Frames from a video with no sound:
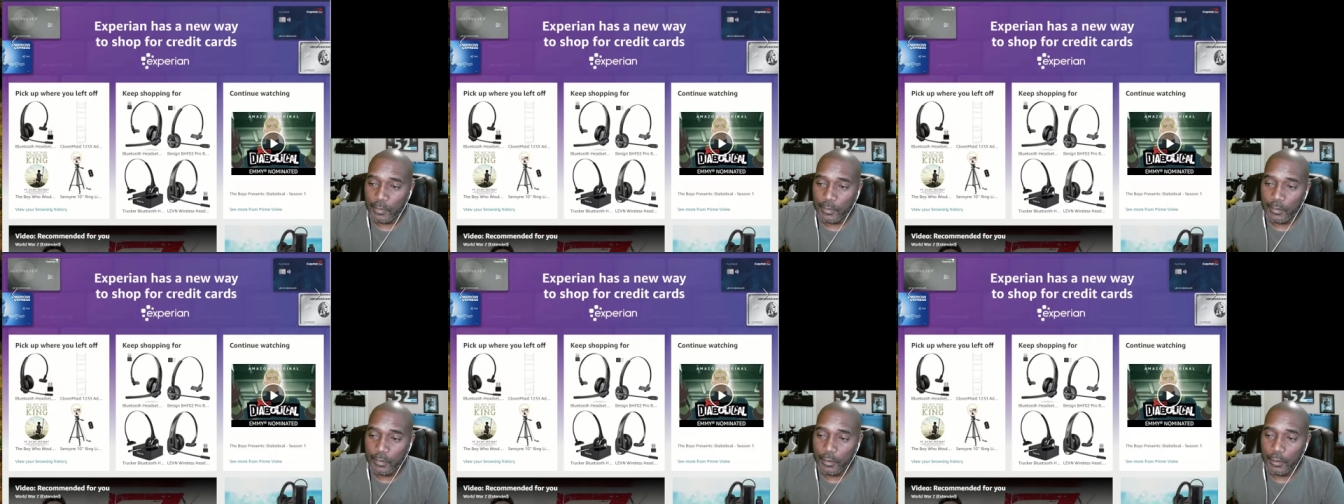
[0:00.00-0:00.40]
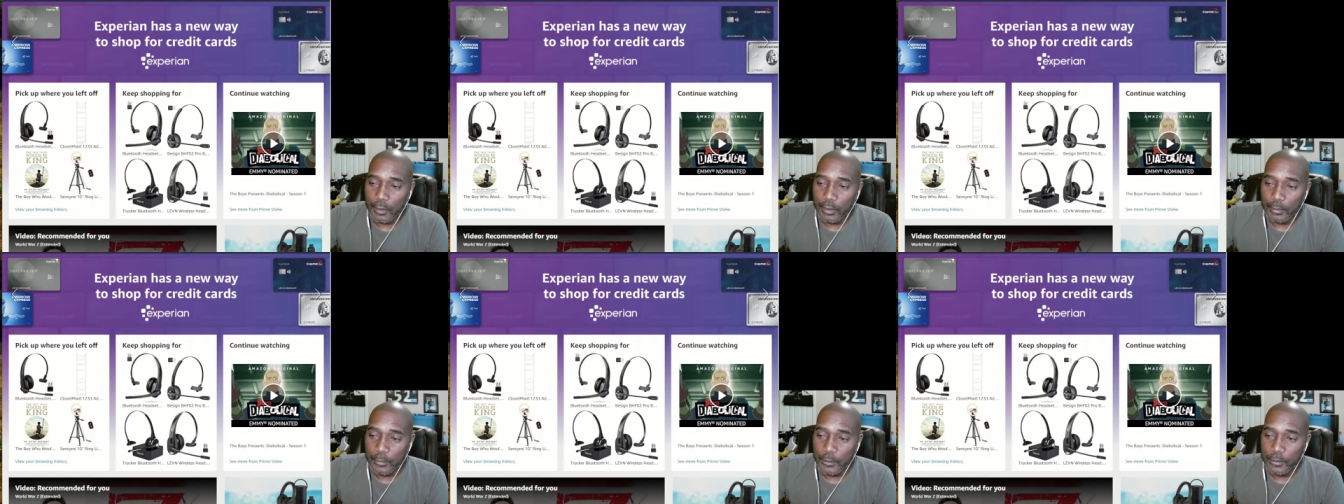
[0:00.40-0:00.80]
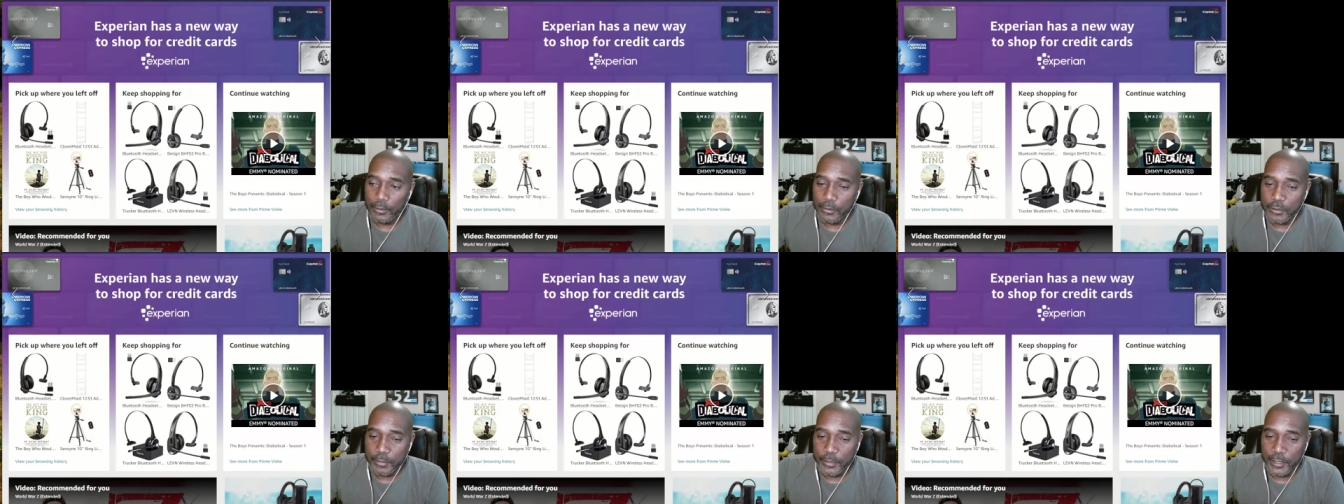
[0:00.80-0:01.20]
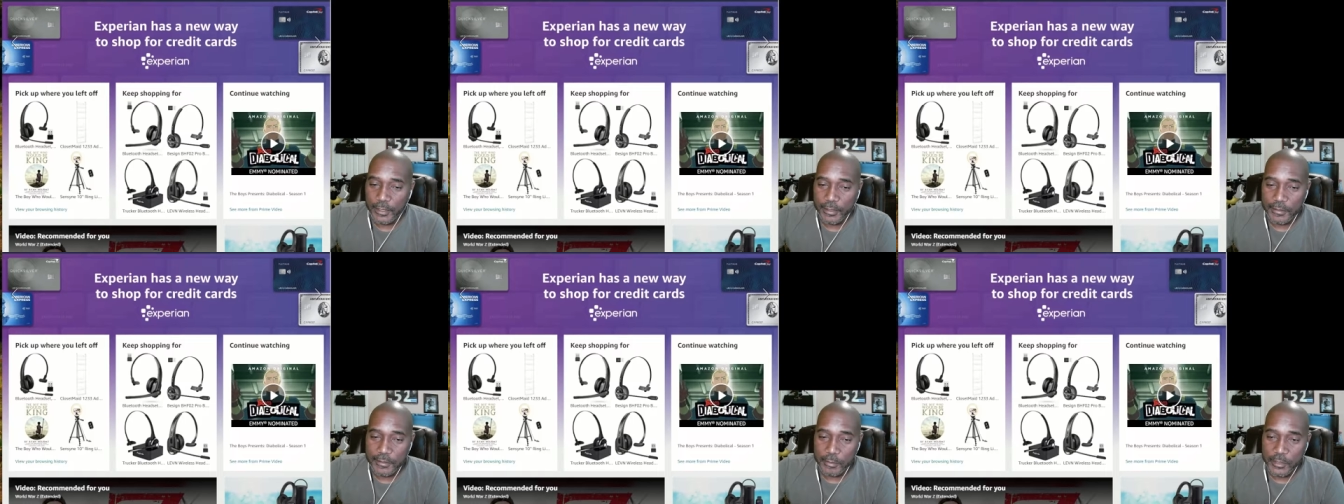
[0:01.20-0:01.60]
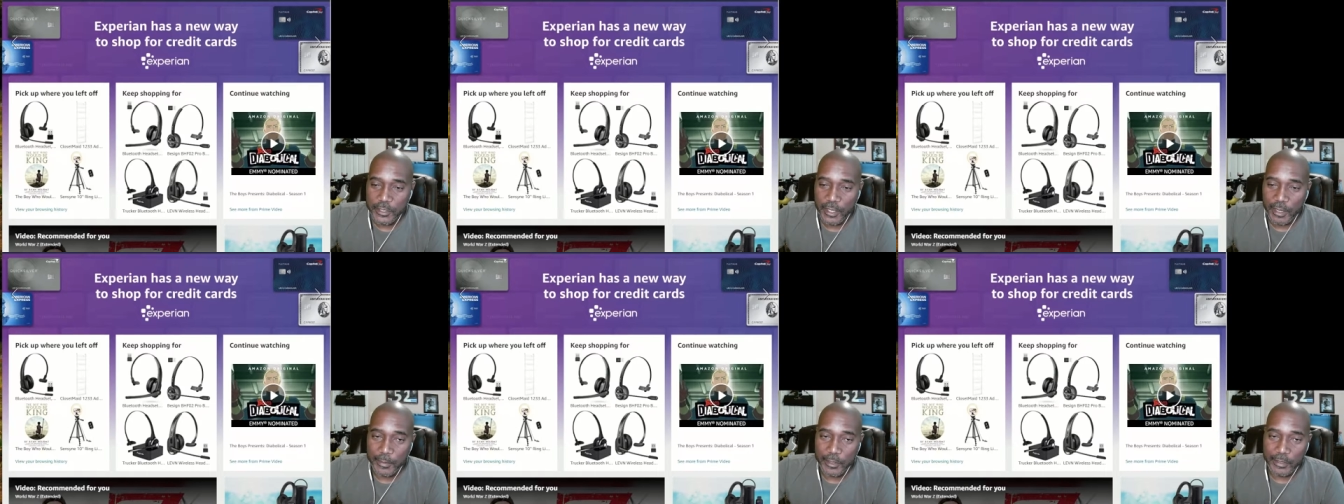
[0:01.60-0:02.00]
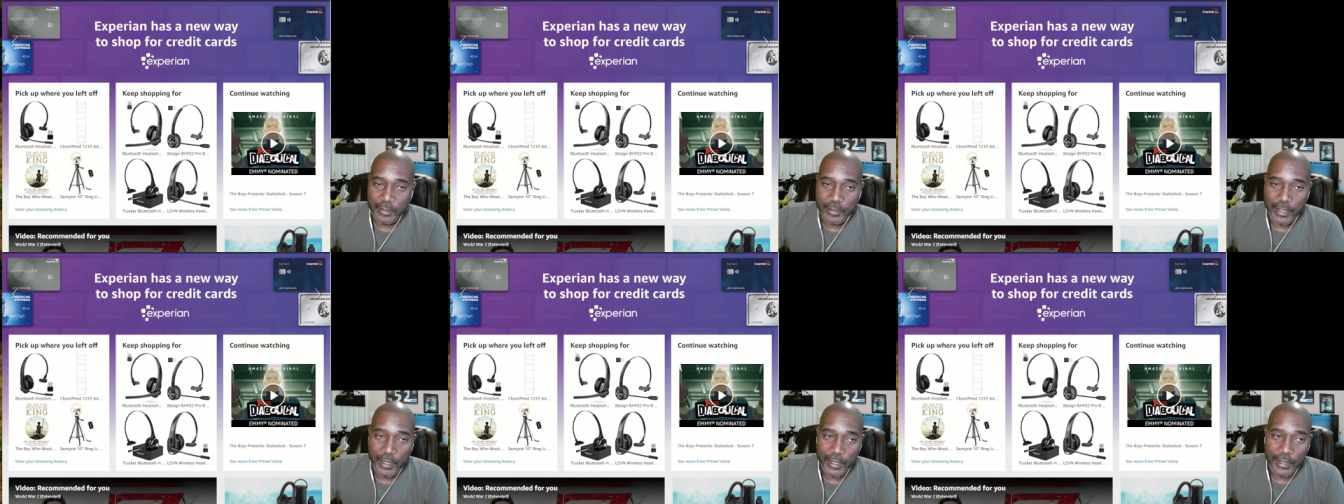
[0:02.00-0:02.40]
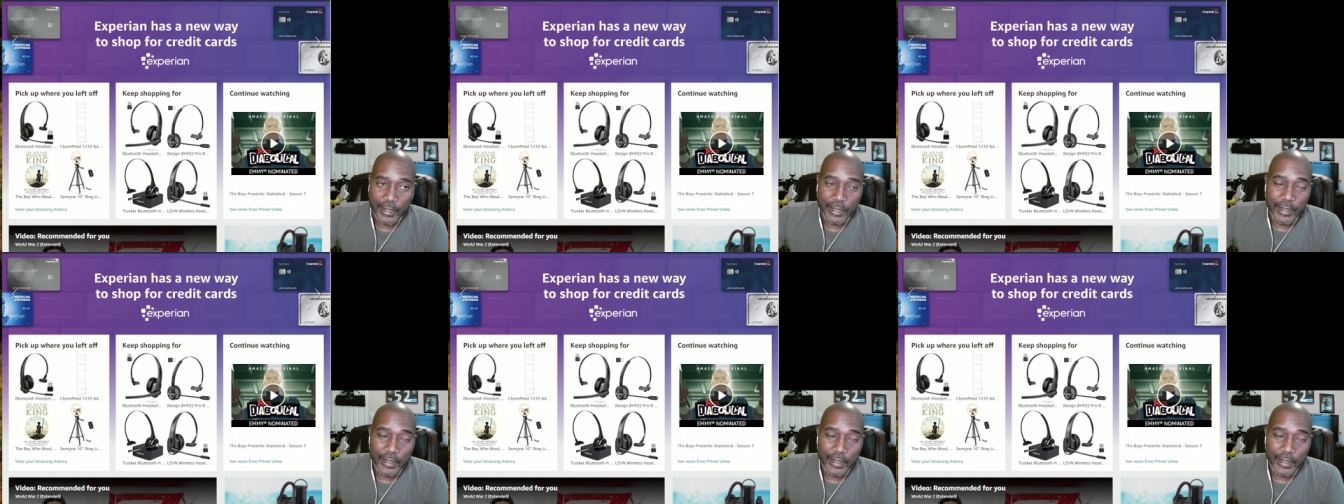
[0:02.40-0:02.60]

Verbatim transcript: all right, I'm gonna do some shopping today.